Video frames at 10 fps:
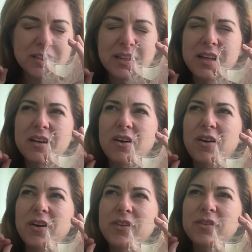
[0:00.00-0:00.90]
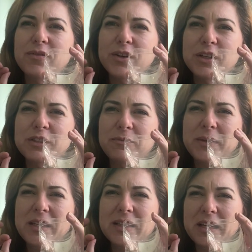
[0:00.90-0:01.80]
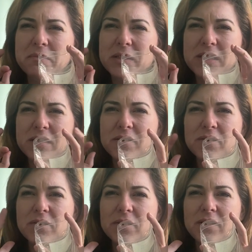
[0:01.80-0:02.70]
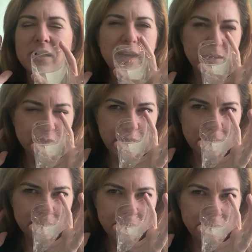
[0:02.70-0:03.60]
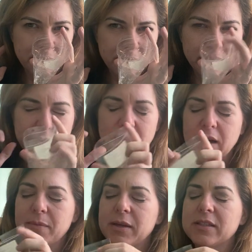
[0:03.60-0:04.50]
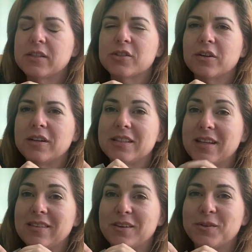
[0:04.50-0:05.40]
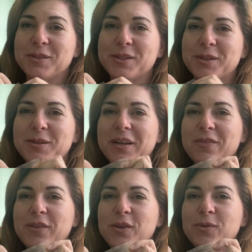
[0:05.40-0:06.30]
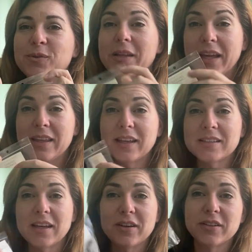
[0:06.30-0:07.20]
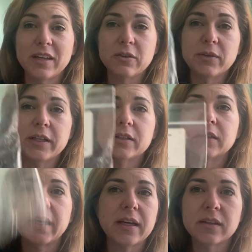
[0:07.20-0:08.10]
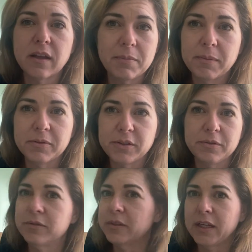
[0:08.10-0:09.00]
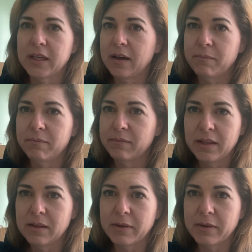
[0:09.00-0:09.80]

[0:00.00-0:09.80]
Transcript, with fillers: Like on the verge of being like medicinal. I don't like it. Um, it's a strong scent though. So if you like that cider lane oil, like a lot of people do, like I'm in the